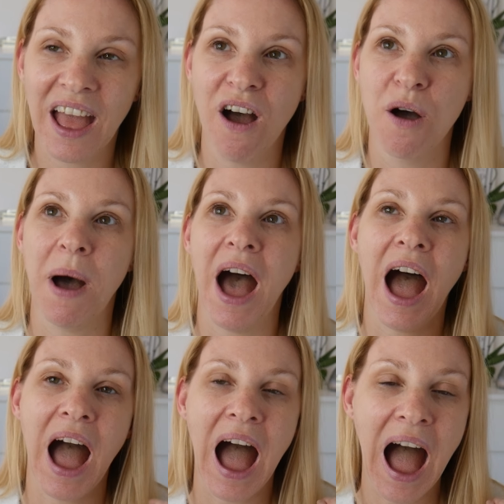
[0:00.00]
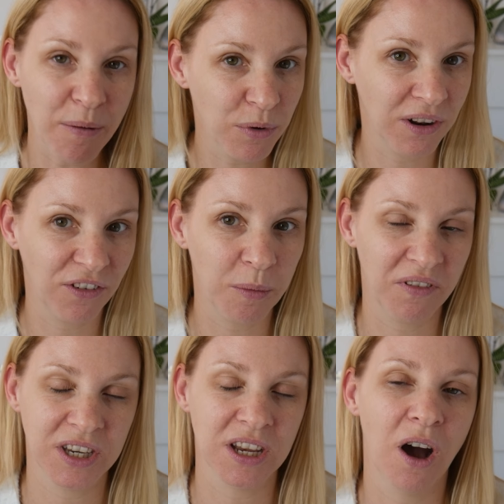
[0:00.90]
I'm going to film a
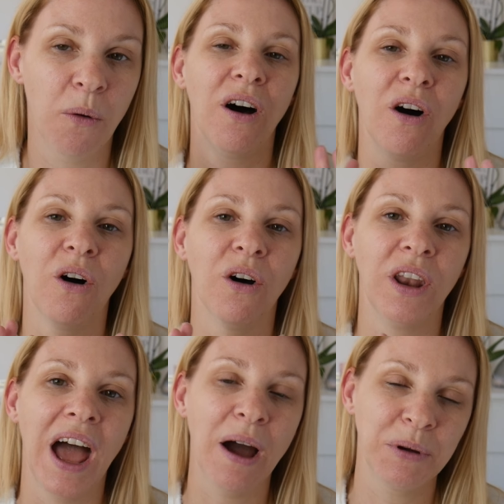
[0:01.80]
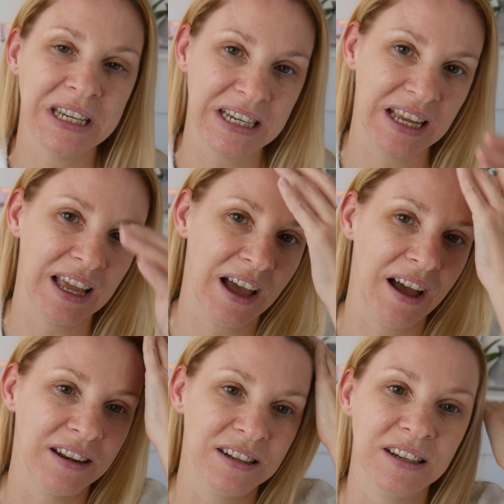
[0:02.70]
video on how he did it
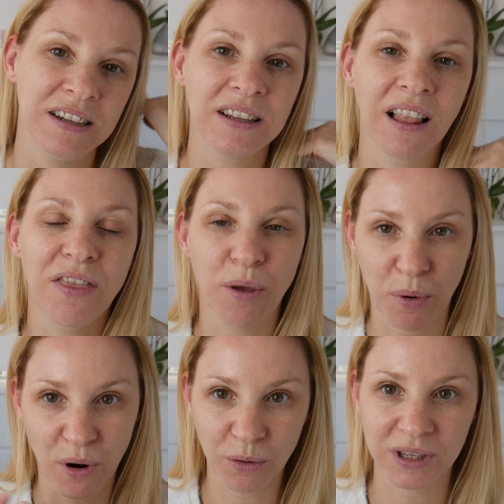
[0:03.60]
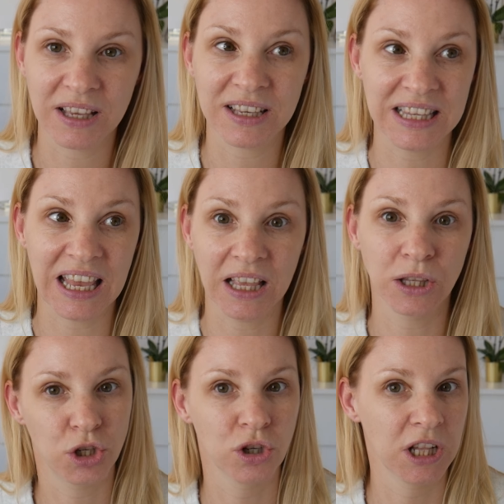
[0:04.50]
and like the process, because it
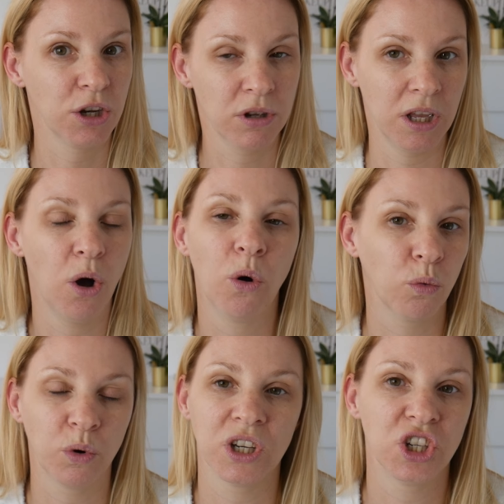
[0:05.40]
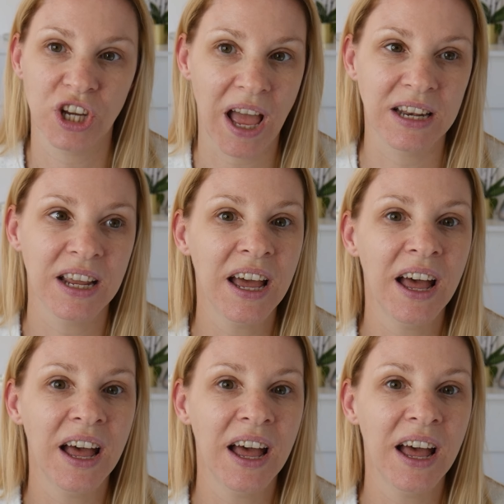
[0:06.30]
is just literally an old wooden shed